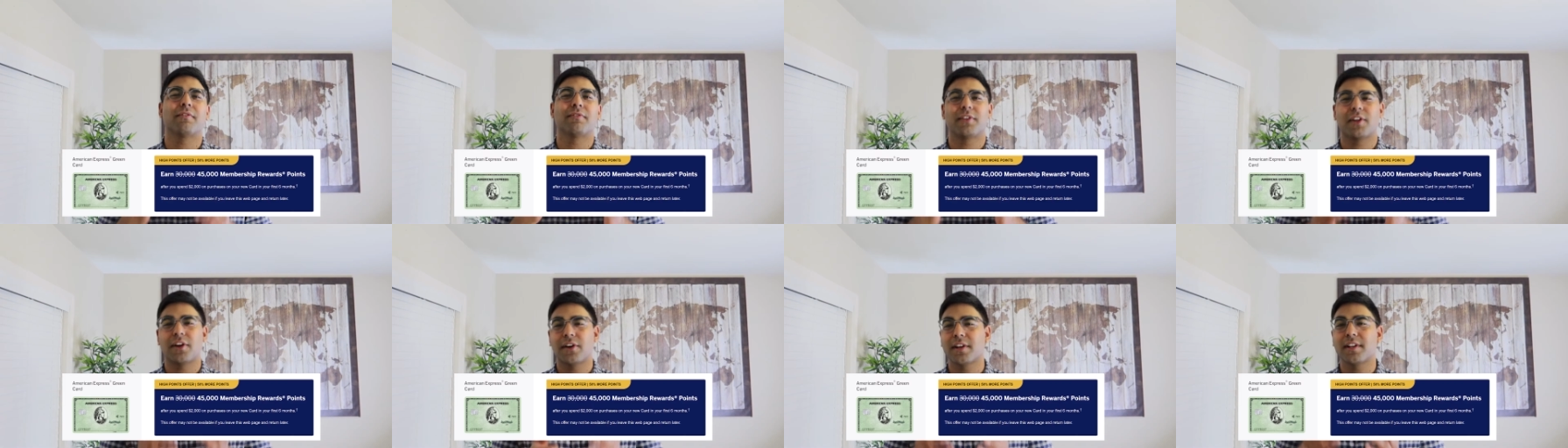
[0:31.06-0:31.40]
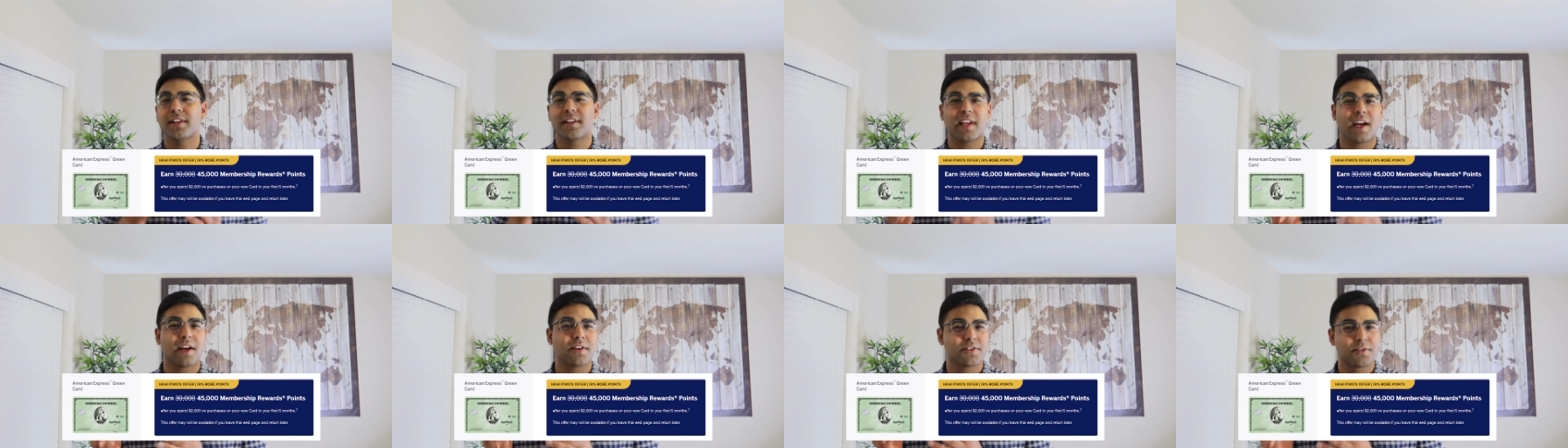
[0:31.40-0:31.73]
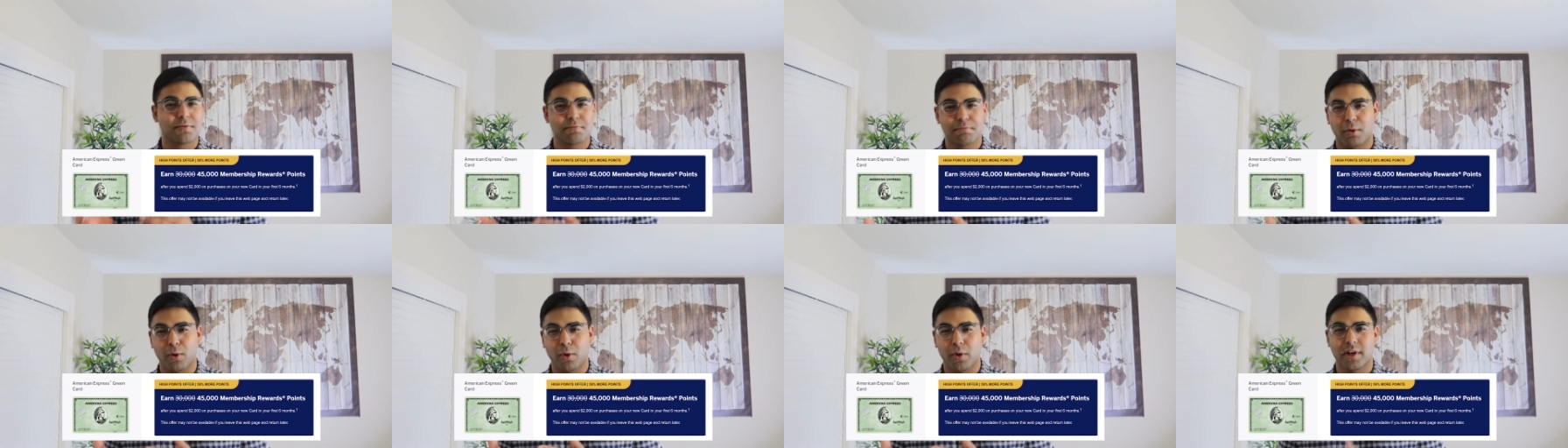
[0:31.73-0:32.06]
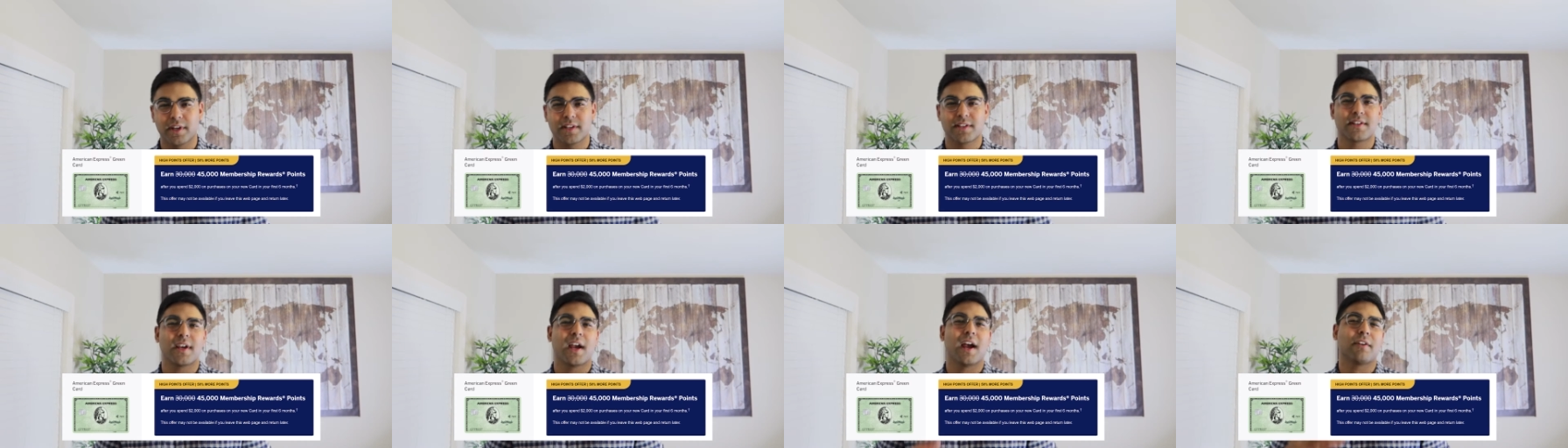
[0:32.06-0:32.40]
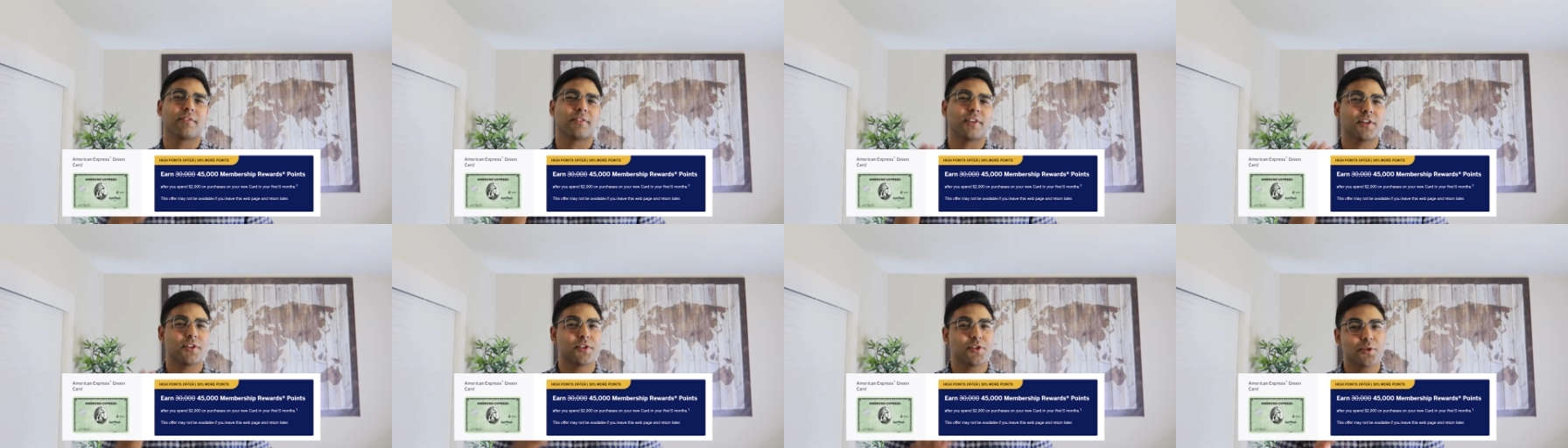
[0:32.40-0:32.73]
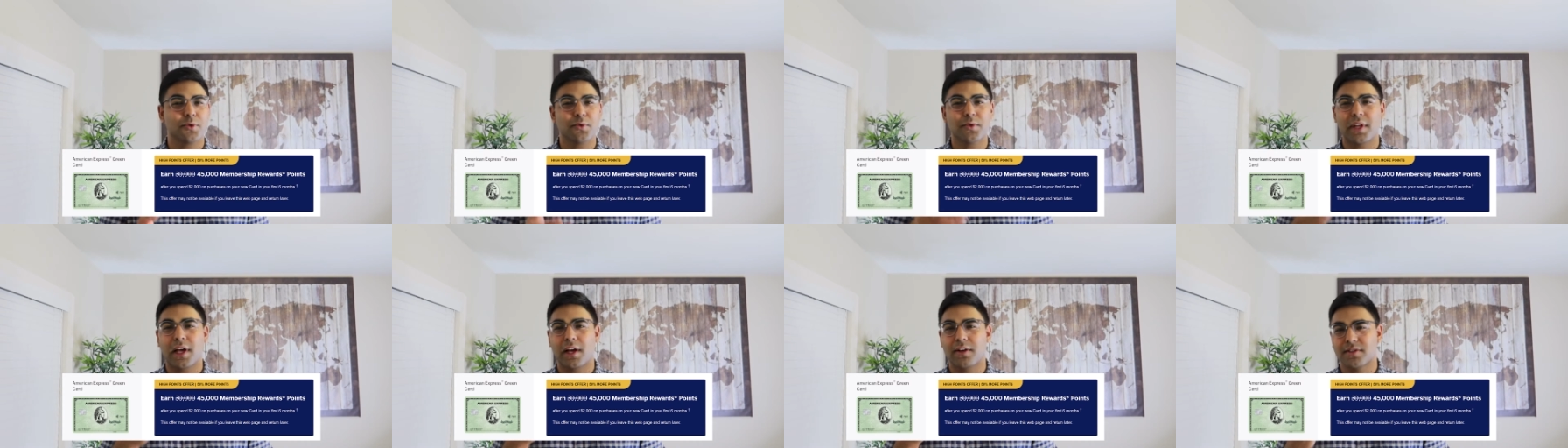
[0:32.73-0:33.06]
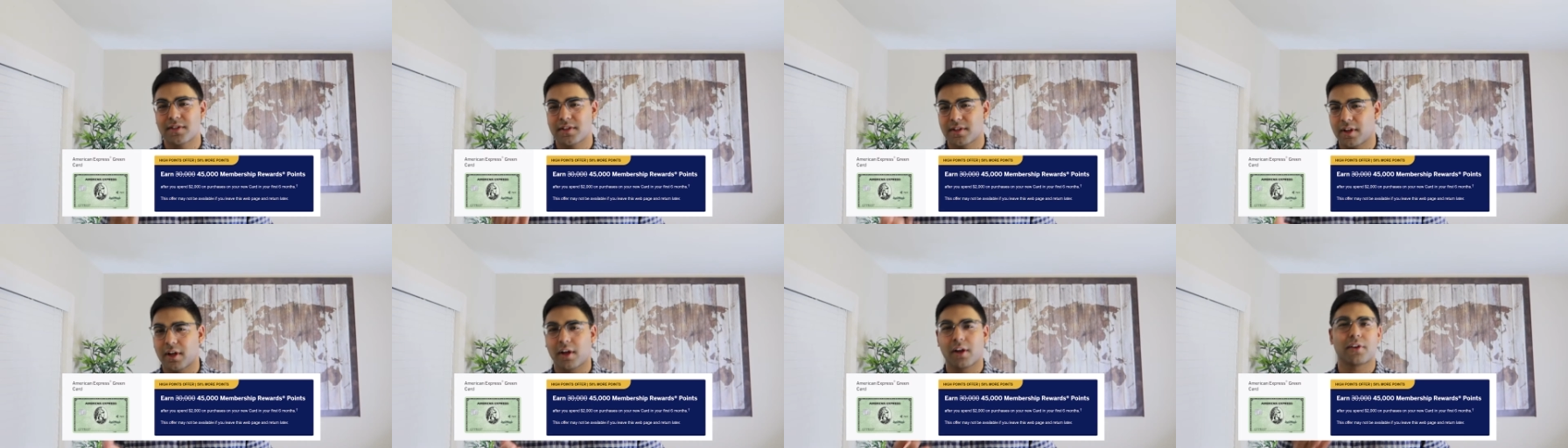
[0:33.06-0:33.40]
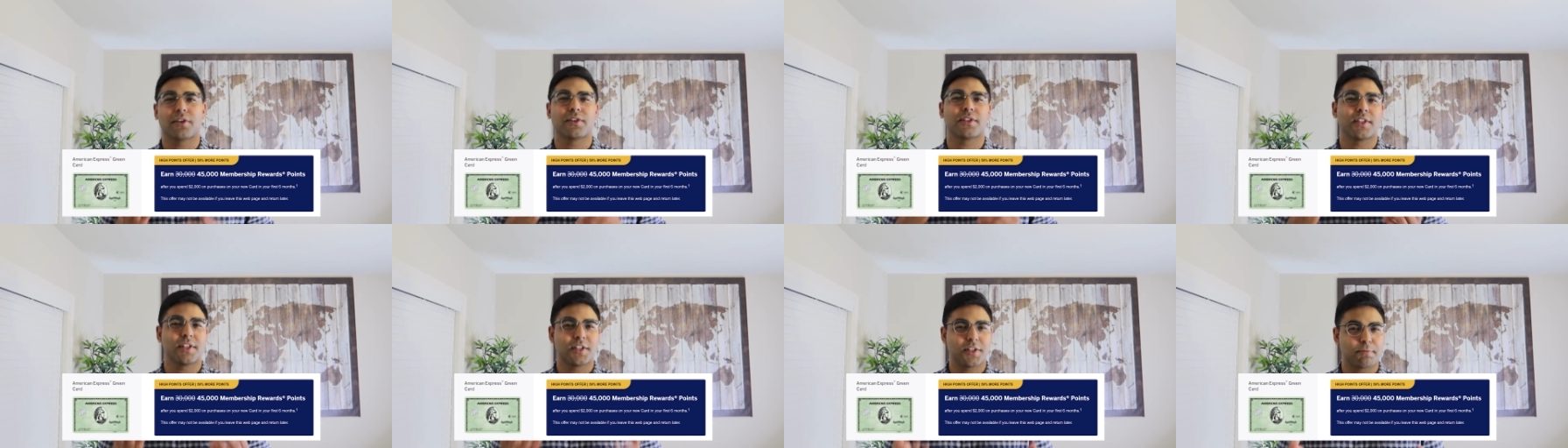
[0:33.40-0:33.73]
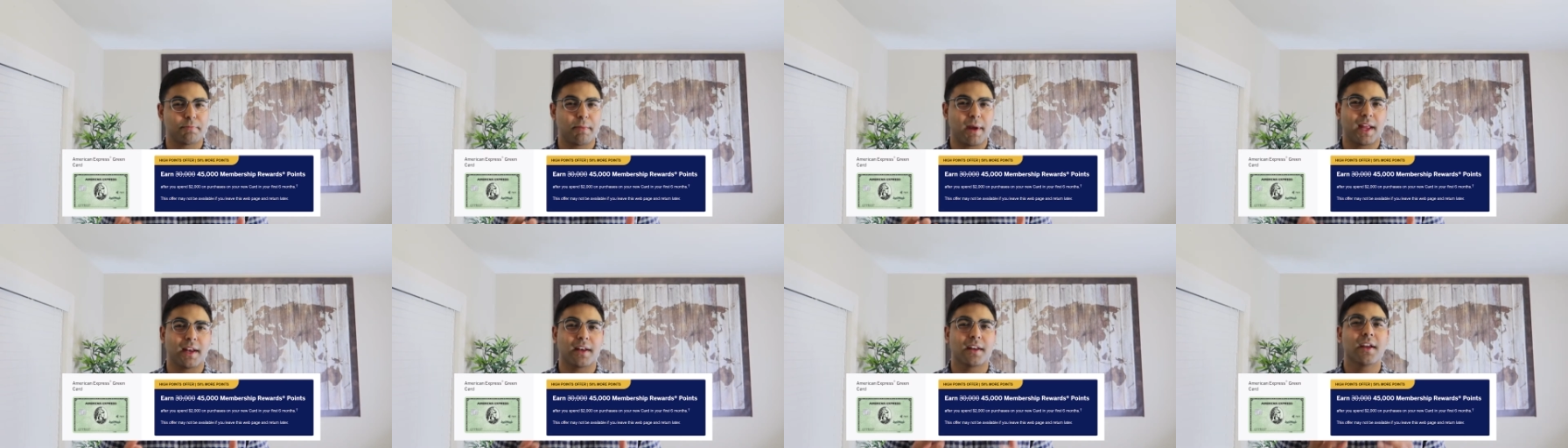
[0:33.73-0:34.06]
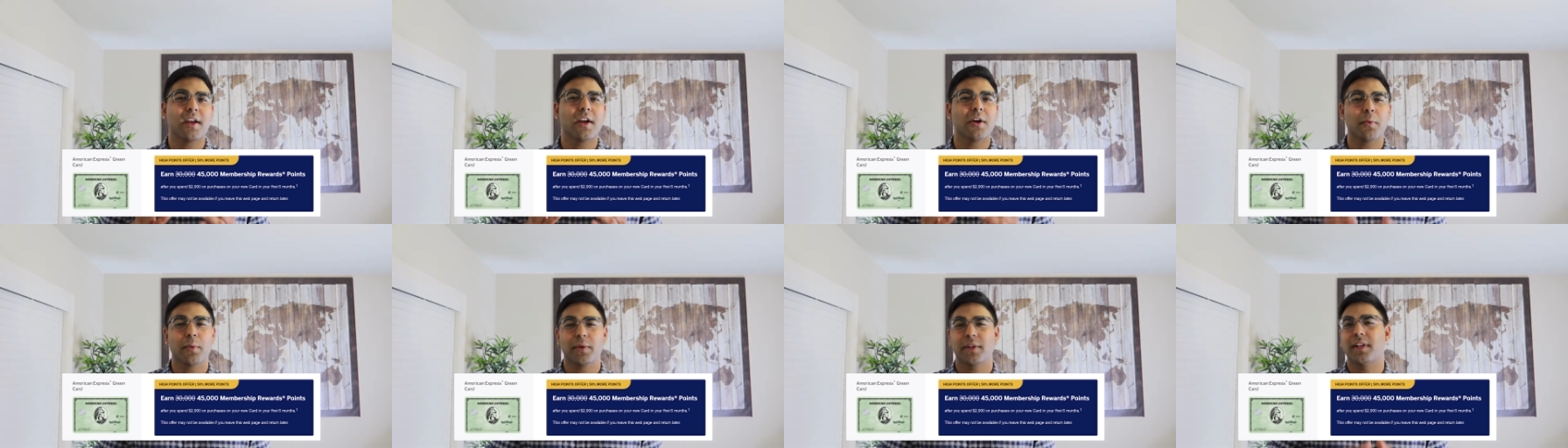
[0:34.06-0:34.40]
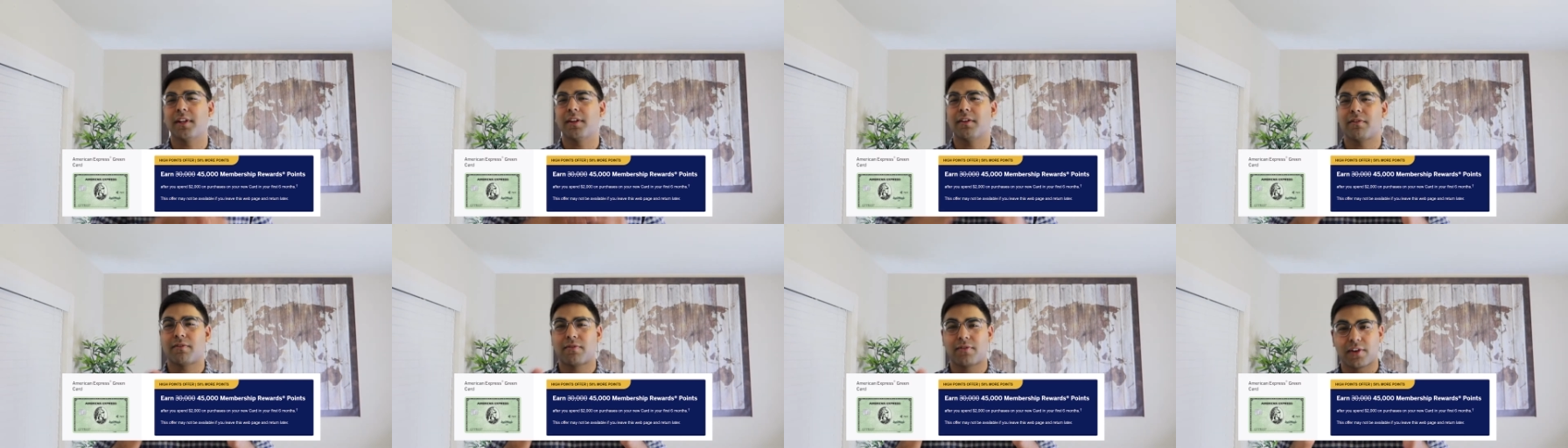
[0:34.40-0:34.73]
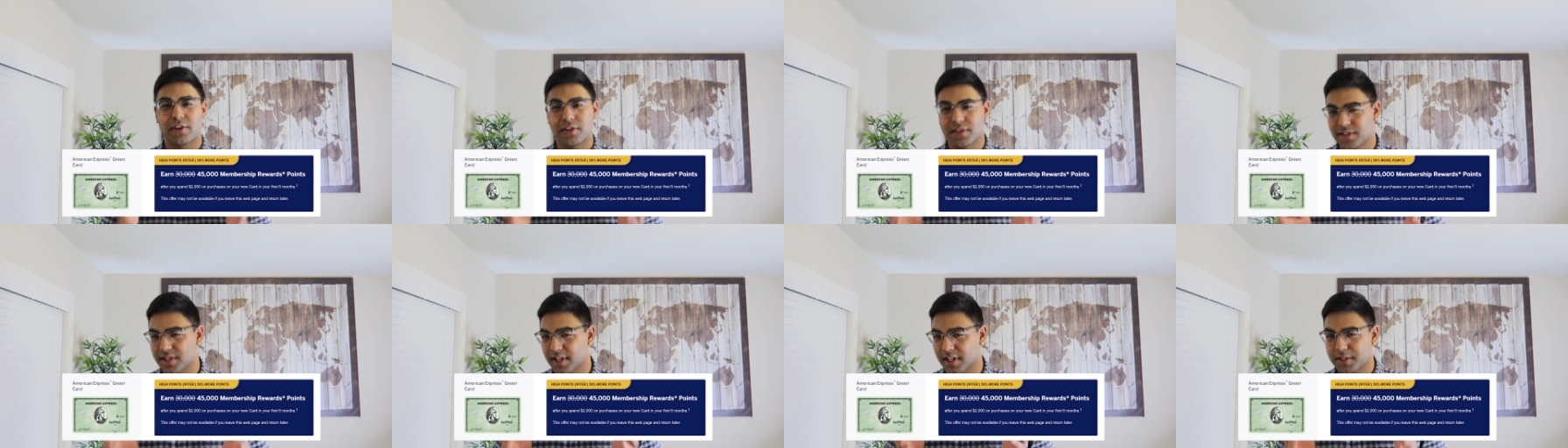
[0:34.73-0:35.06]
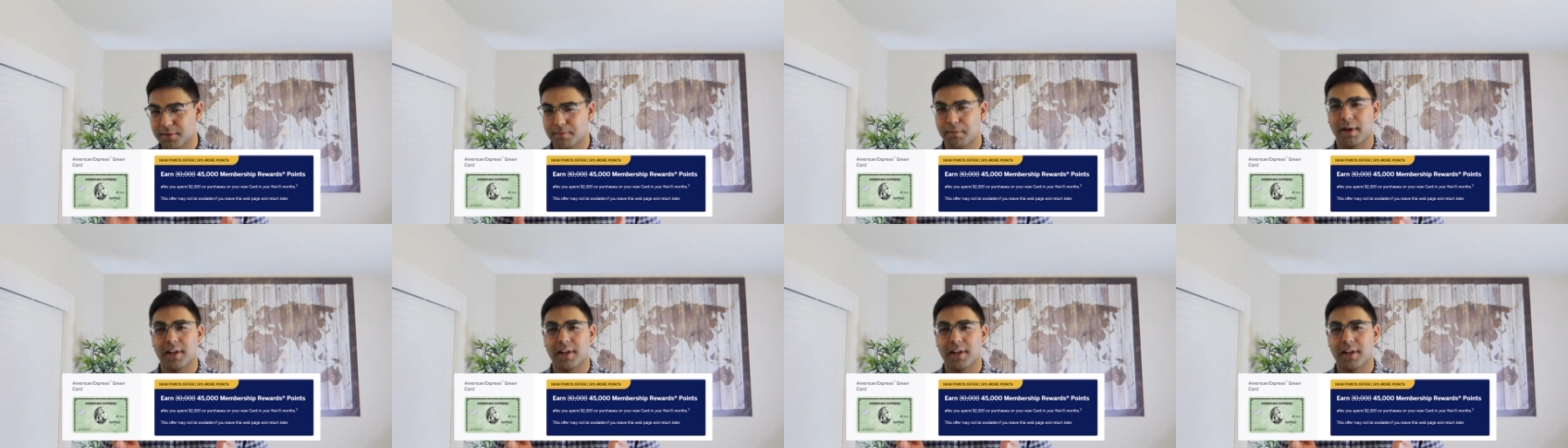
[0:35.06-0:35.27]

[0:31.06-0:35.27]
of 30,000 points after $2,000 in spend within the first 6